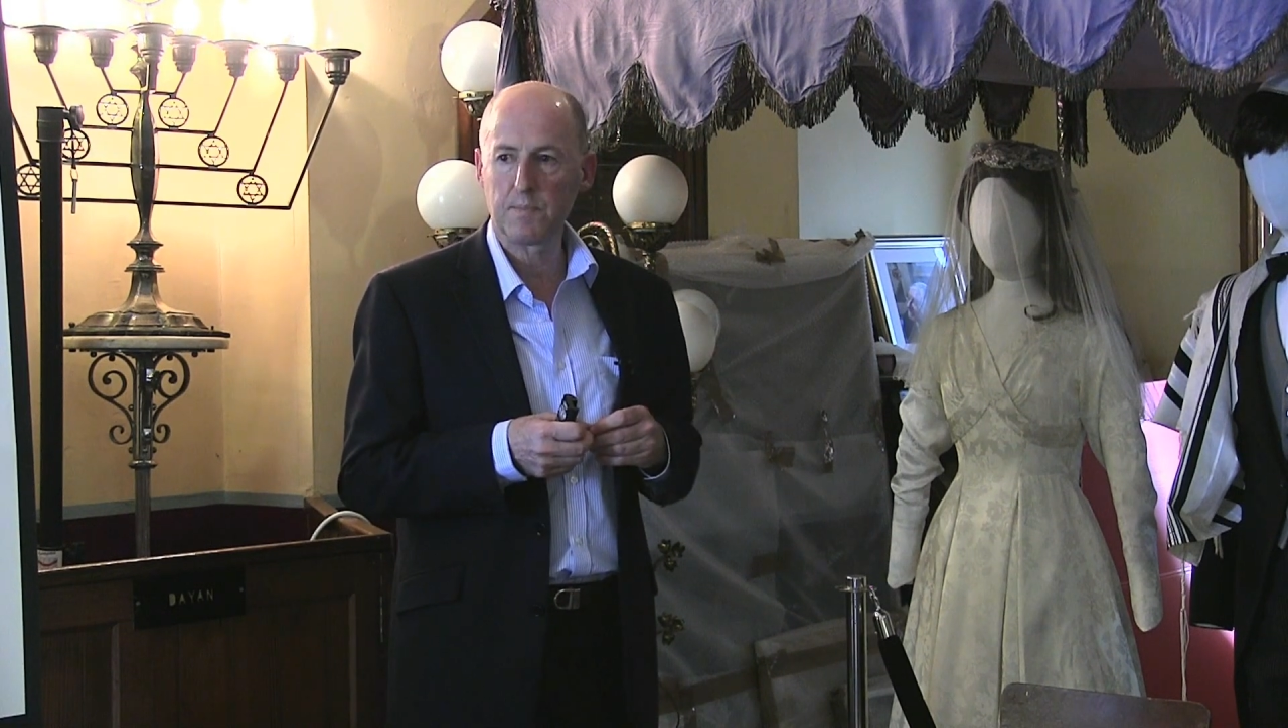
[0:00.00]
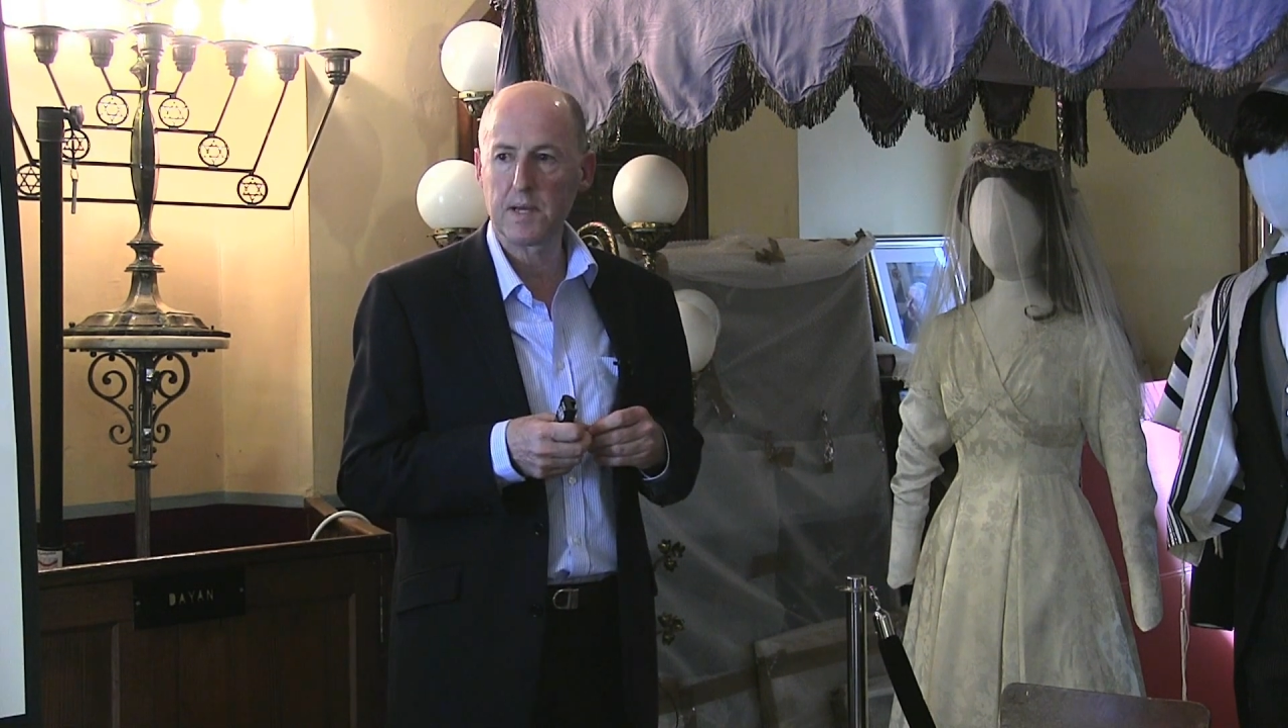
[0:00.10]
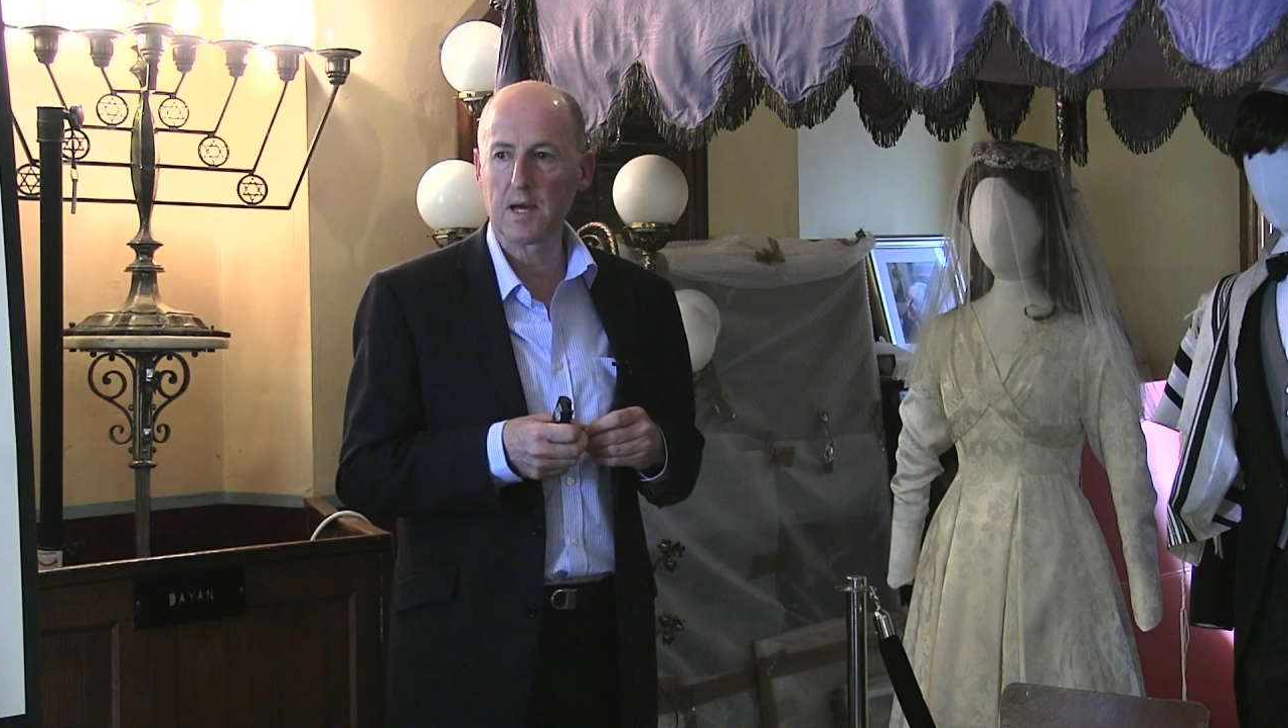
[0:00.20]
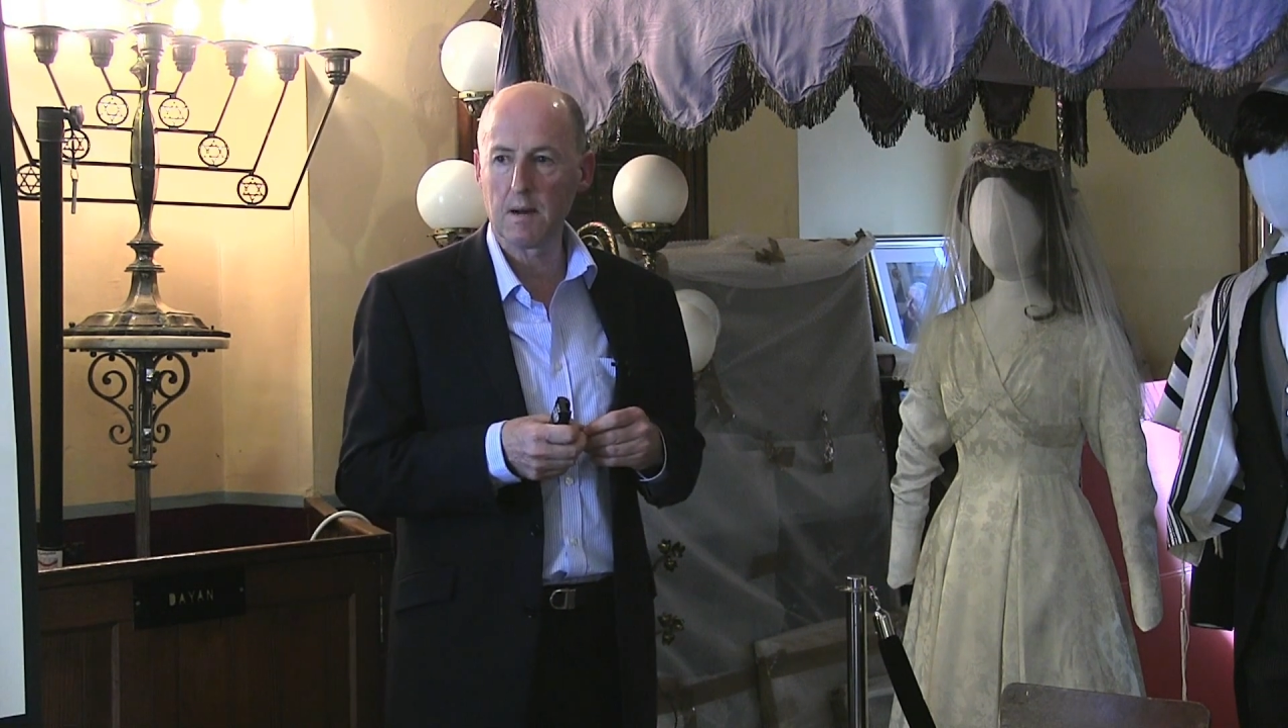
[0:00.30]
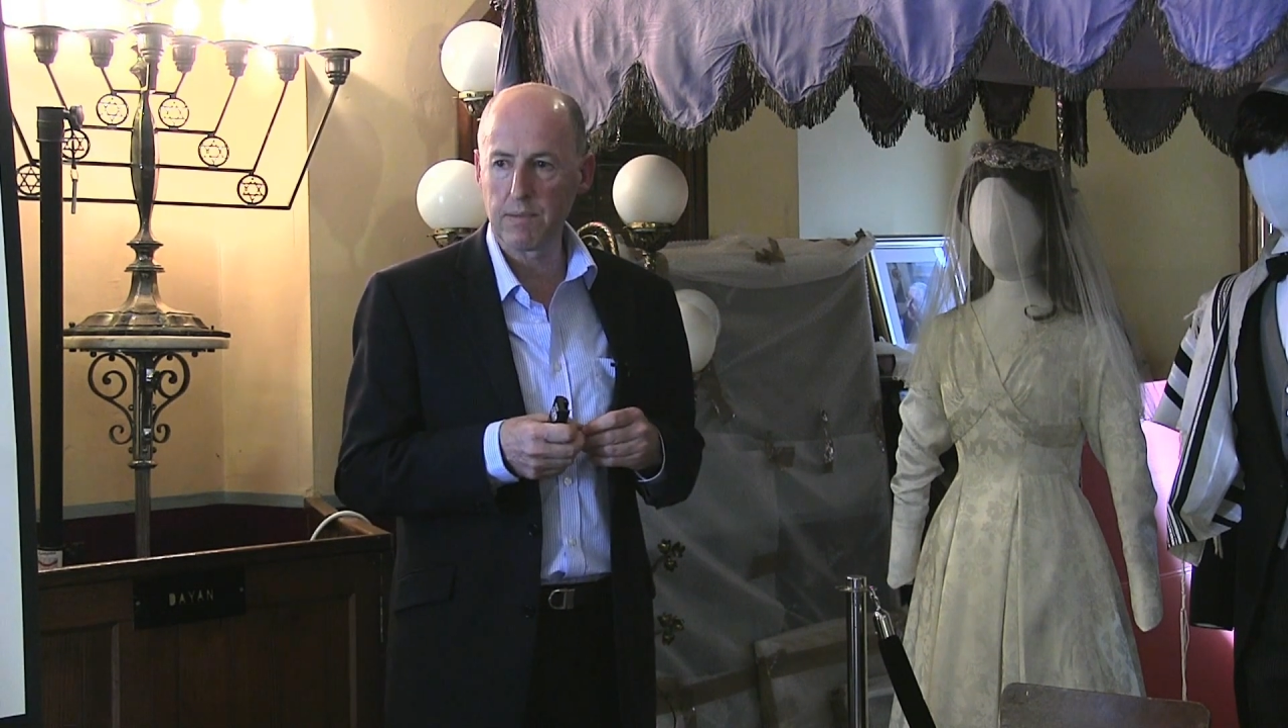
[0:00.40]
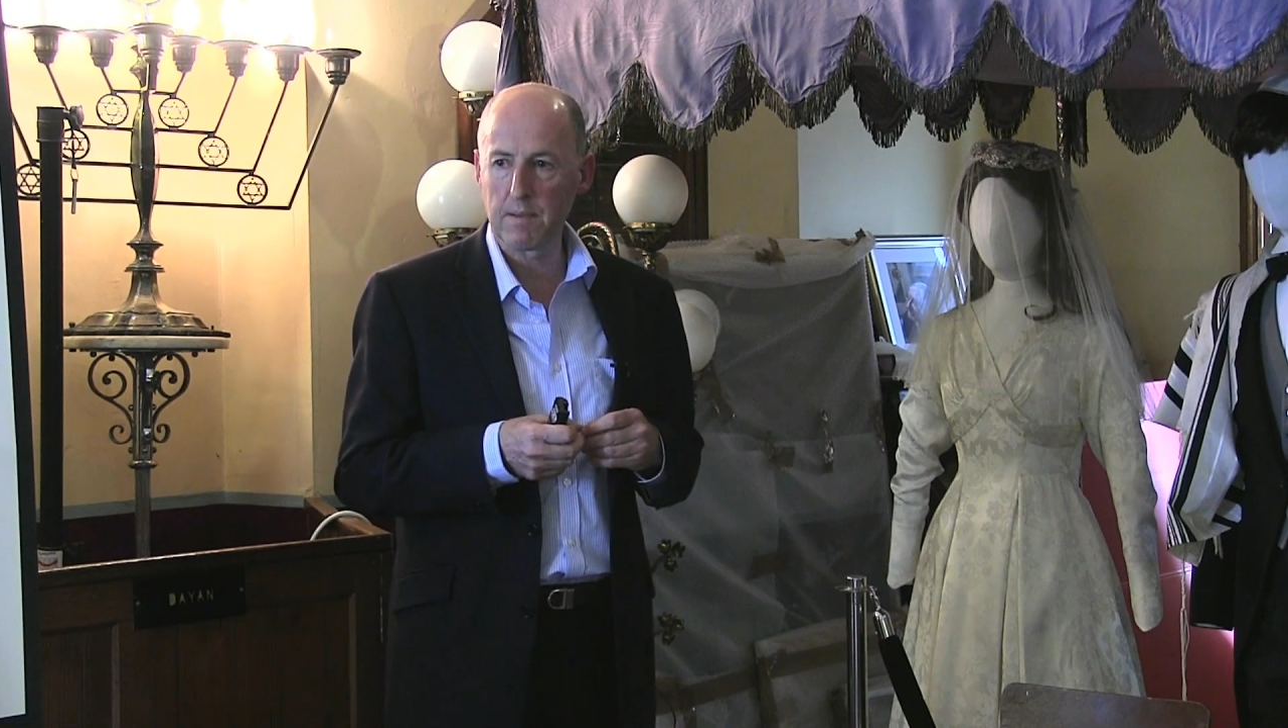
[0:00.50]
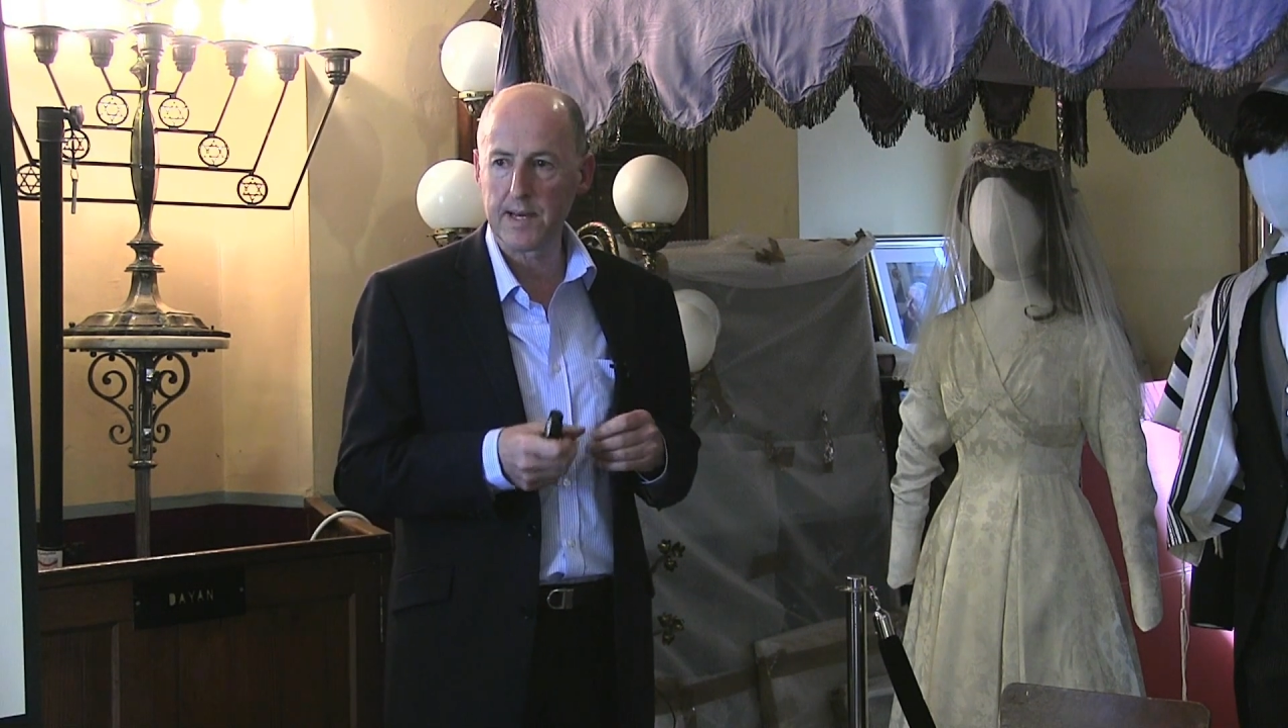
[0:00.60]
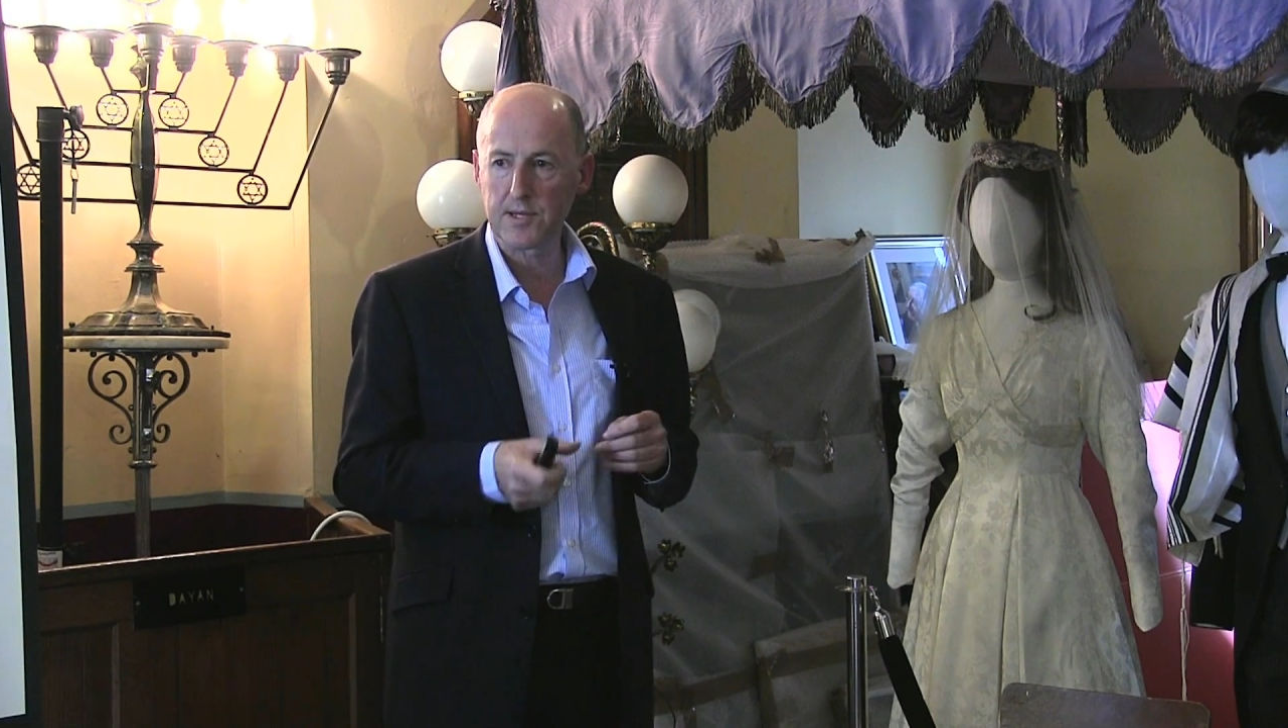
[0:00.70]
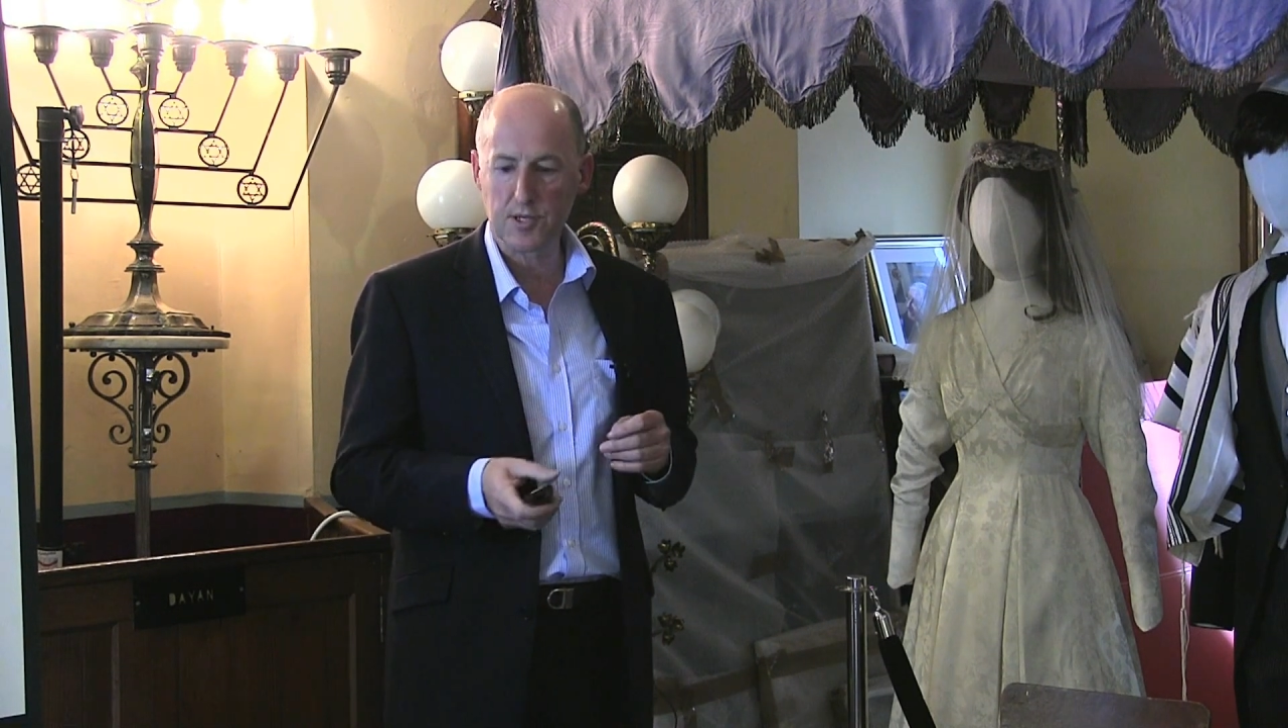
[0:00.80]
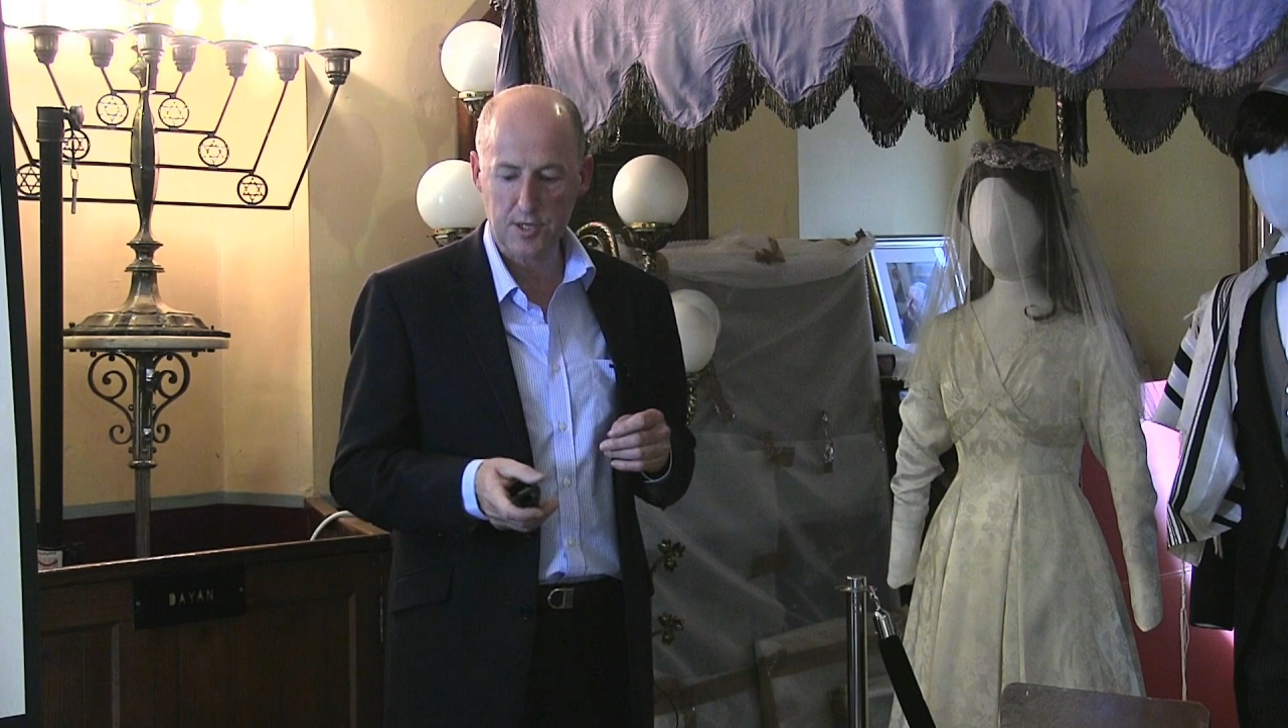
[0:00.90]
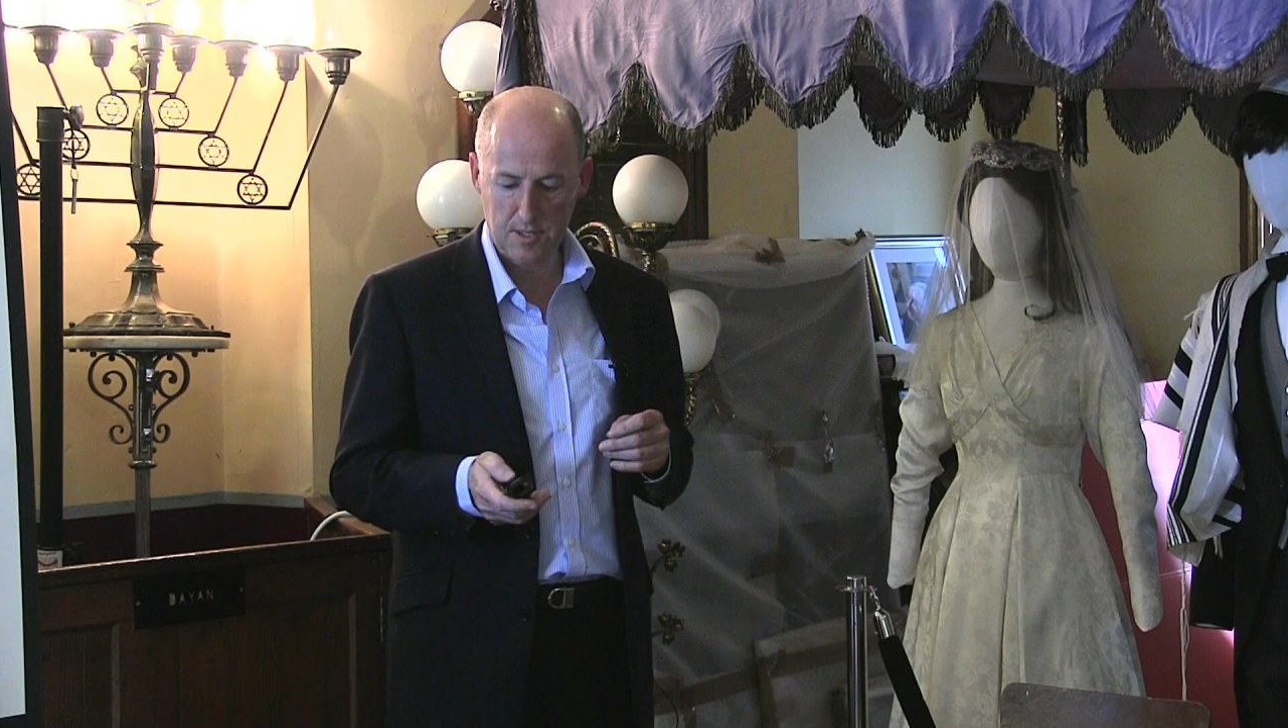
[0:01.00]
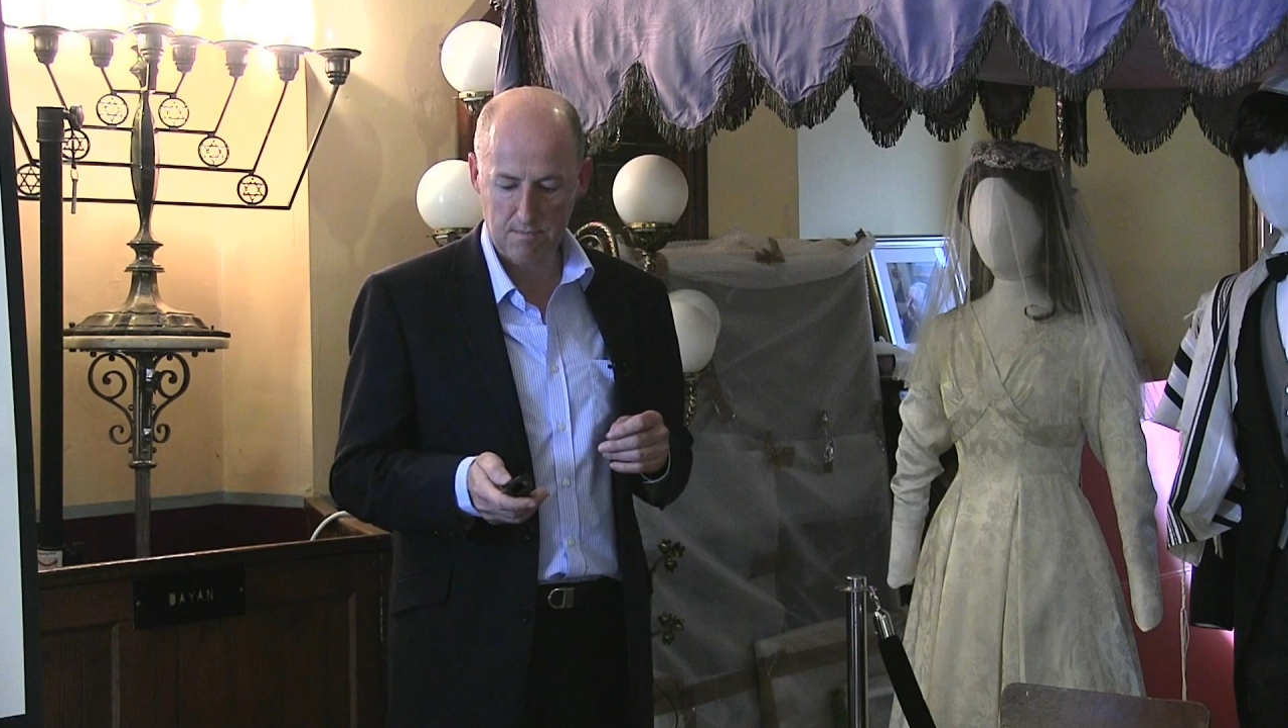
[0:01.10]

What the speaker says: complemented